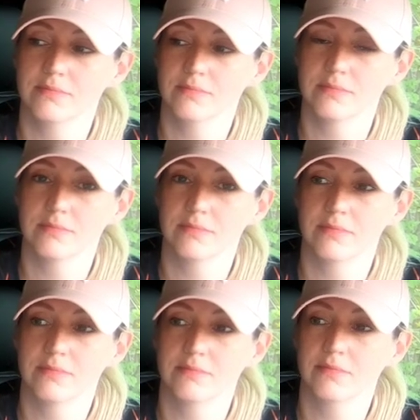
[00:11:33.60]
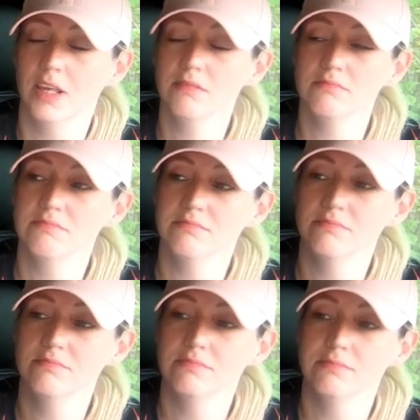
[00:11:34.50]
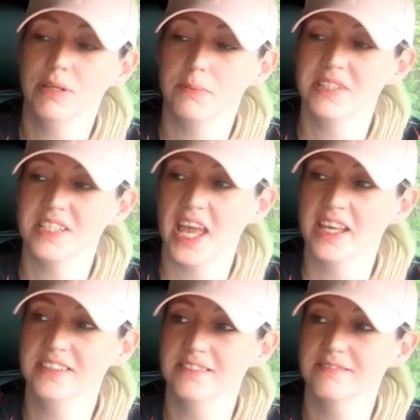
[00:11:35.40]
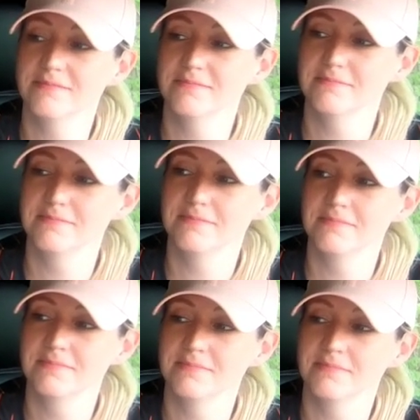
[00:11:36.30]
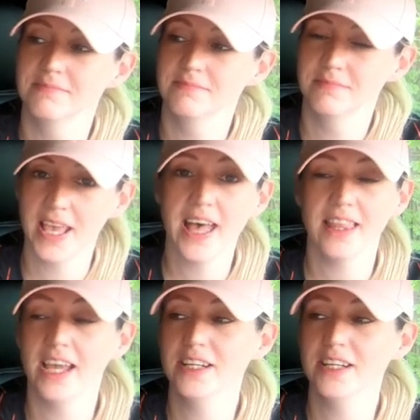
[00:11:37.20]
or anything? No. No? Been a busy day. Happy with the blinds? Yeah, I